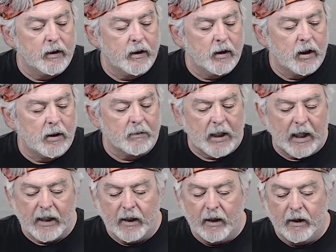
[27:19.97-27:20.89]
I'm
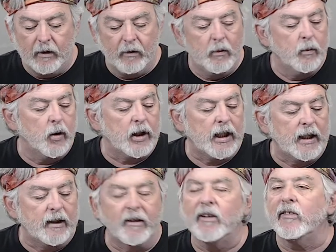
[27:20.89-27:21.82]
kind of working
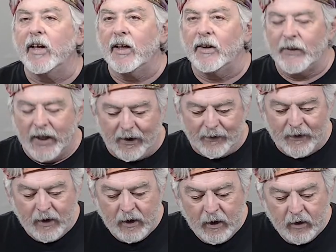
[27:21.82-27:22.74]
on detail now.
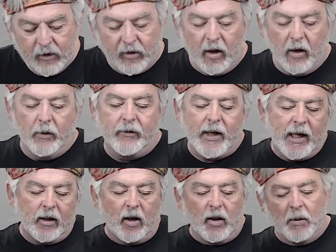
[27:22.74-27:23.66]
So we've
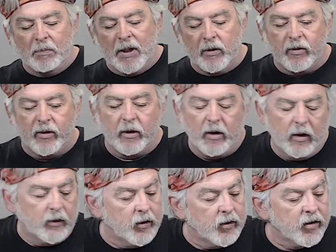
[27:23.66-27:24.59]
got all the basic
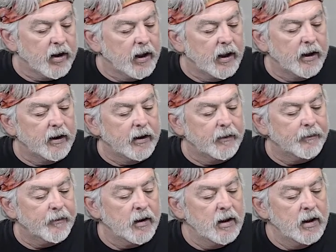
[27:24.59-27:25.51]
colors in, and
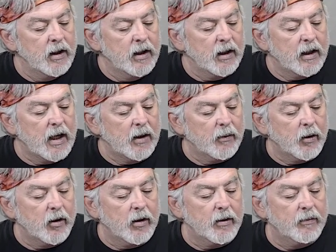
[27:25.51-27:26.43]
now
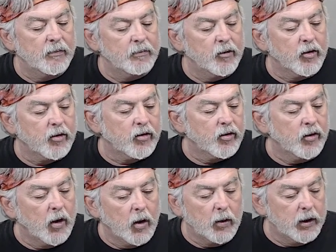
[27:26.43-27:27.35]
we're just
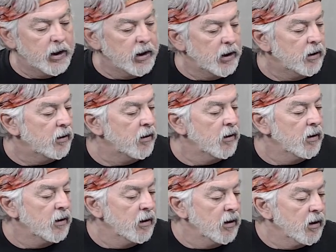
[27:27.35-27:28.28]
slowly
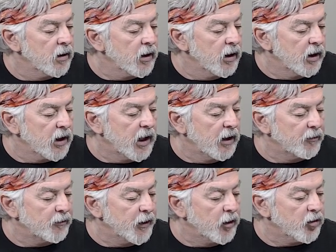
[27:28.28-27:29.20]
gonna kind of
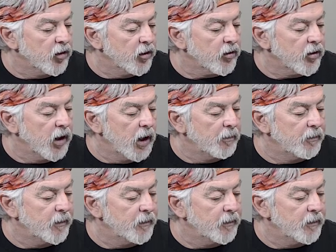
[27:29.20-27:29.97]
finish this up.